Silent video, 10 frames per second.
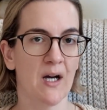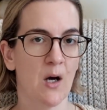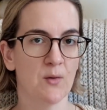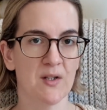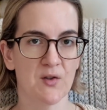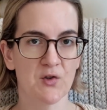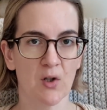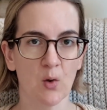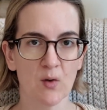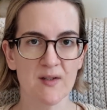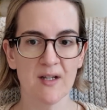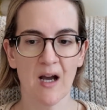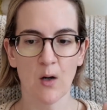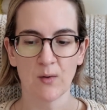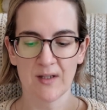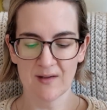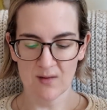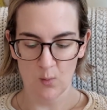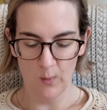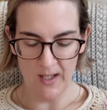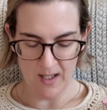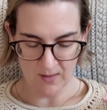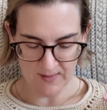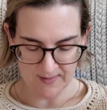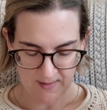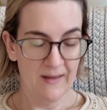how this looks, how this wears.